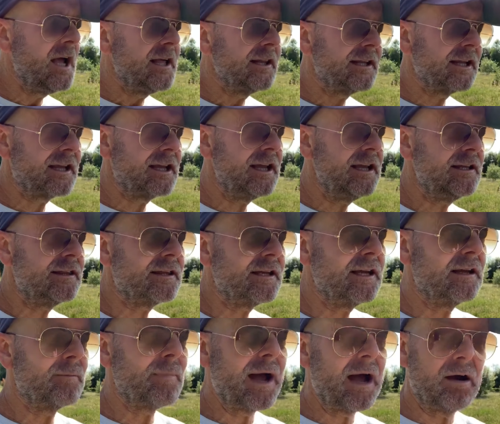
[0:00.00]
the key thing
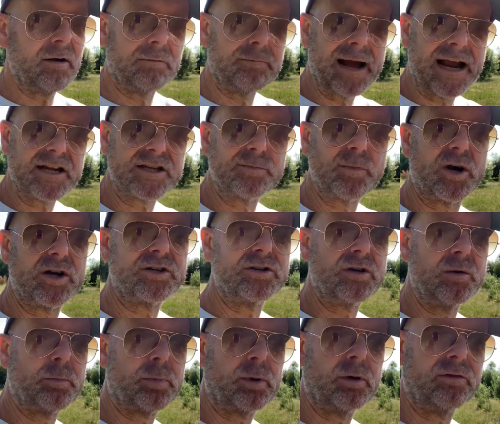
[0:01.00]
about maximizing
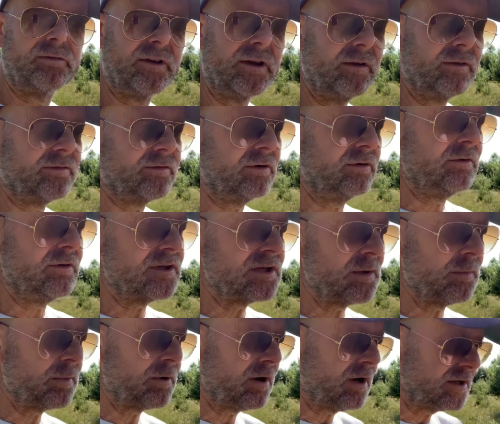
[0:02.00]
your profit through the
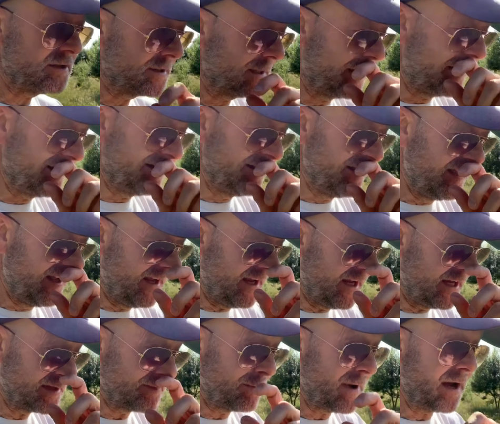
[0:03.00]
supply chain
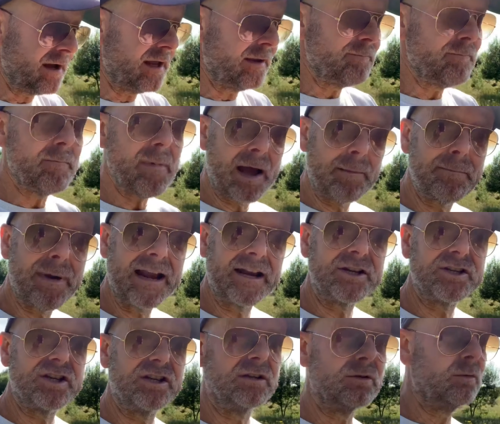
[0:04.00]
is ma in, and
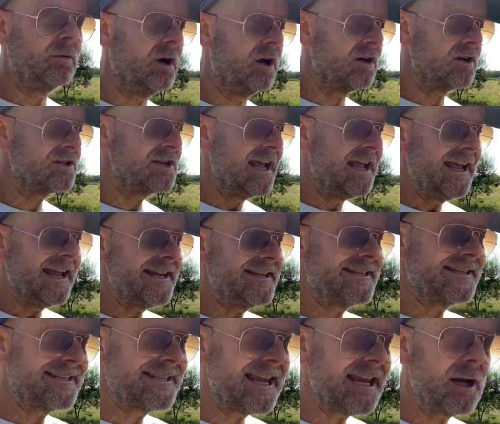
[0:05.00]
managing the works is
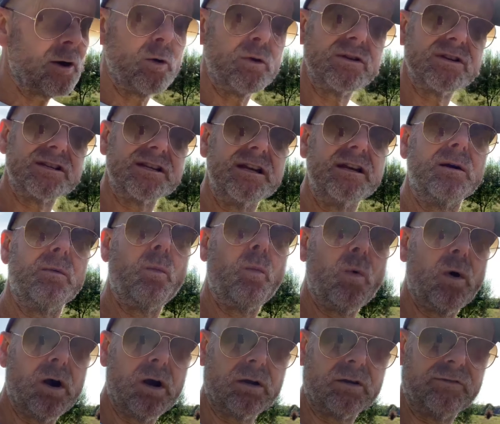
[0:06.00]
sequencing and
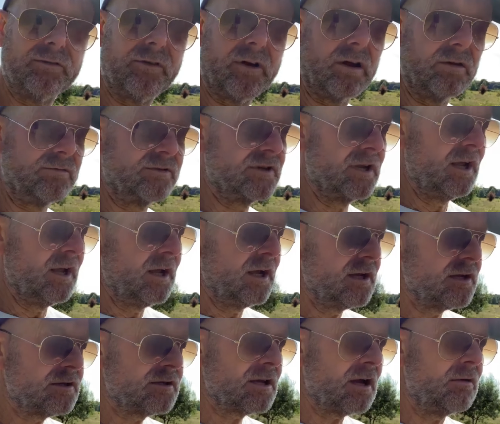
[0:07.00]
workflows
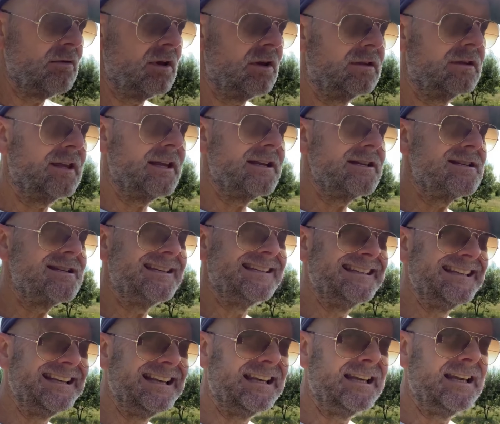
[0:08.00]
so that things are,
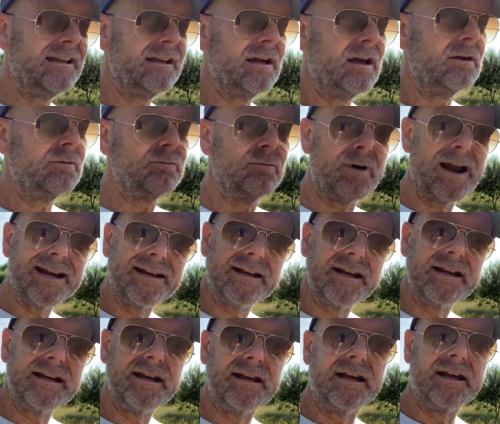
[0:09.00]
uh,
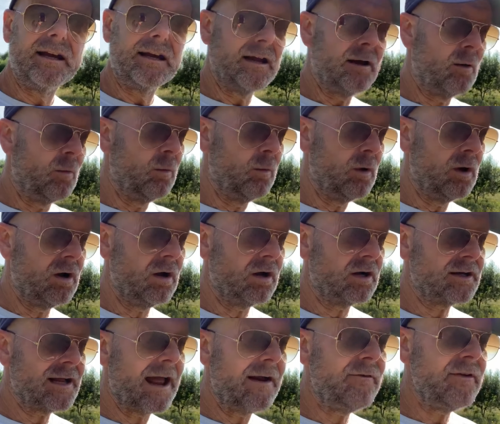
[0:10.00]
ready, work,
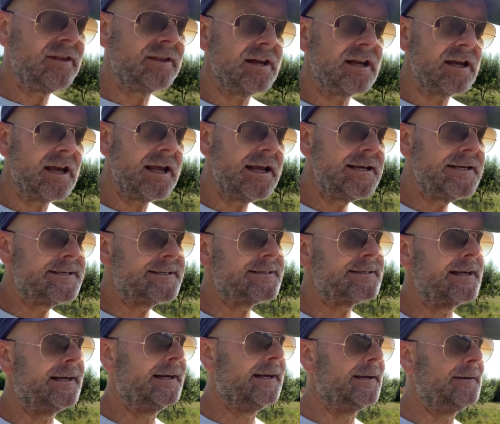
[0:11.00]
everything is
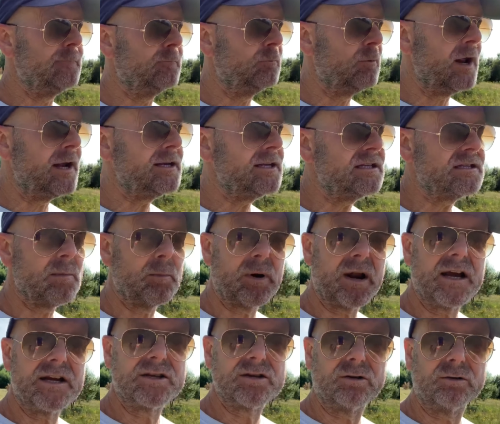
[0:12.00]
uh, ready to
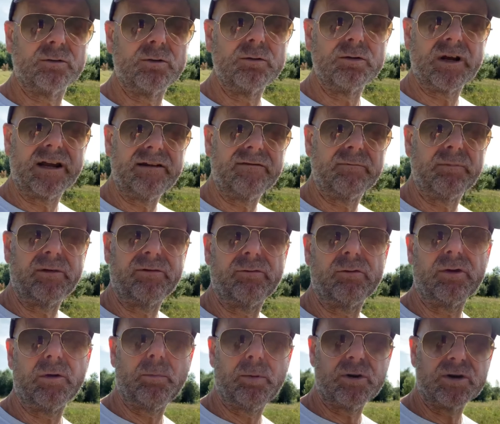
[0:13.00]
place on order even before
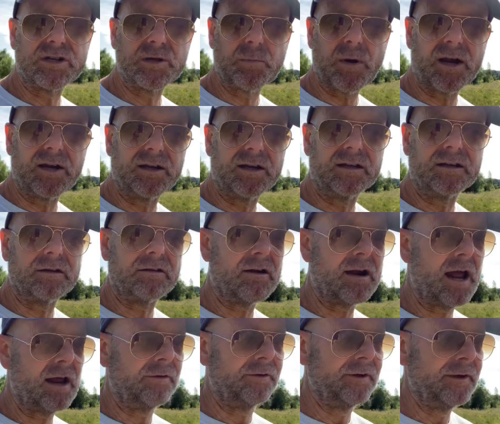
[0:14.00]
you put a spade in the
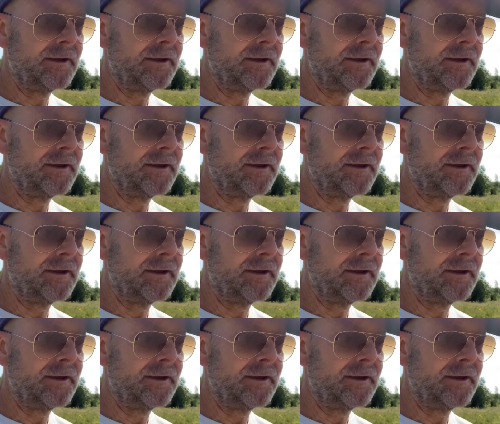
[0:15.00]
ground